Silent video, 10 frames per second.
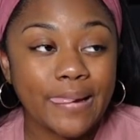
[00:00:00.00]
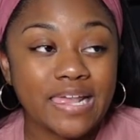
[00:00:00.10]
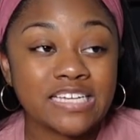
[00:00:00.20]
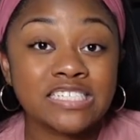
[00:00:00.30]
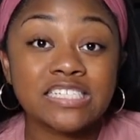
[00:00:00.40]

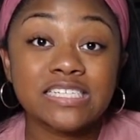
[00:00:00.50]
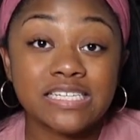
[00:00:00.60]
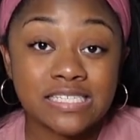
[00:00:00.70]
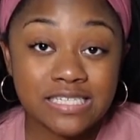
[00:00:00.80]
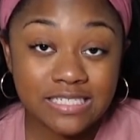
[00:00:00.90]
she did
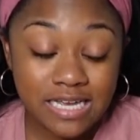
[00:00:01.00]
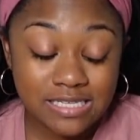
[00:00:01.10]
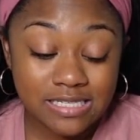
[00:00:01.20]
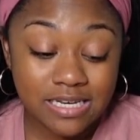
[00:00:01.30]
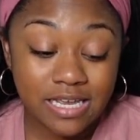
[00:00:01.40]

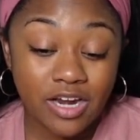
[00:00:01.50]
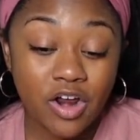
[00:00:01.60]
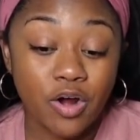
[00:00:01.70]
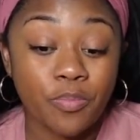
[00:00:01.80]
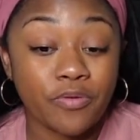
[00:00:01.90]
suggest it in
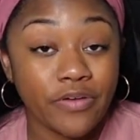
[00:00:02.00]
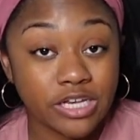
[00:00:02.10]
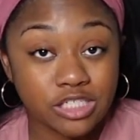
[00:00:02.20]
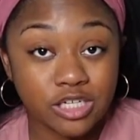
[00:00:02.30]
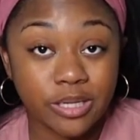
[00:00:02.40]
her
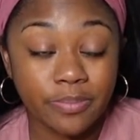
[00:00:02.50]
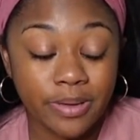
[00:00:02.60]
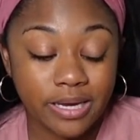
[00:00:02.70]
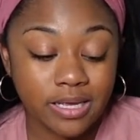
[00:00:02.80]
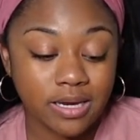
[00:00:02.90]
professional
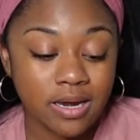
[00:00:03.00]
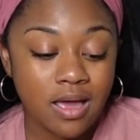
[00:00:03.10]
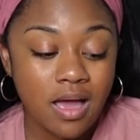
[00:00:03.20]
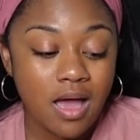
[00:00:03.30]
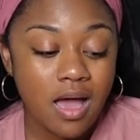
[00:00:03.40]
opinion.
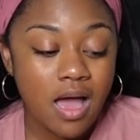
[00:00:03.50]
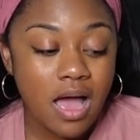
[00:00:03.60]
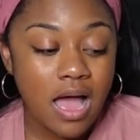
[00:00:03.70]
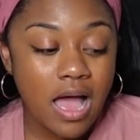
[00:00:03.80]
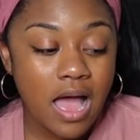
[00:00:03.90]

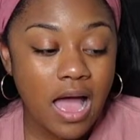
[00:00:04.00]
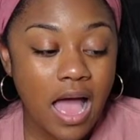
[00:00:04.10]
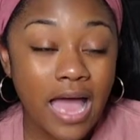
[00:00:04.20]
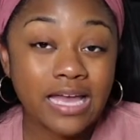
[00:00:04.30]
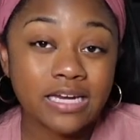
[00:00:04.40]

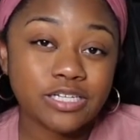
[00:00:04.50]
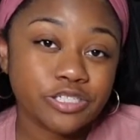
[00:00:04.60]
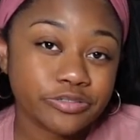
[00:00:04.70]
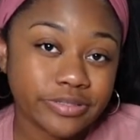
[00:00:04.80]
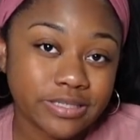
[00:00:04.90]
I couldn't do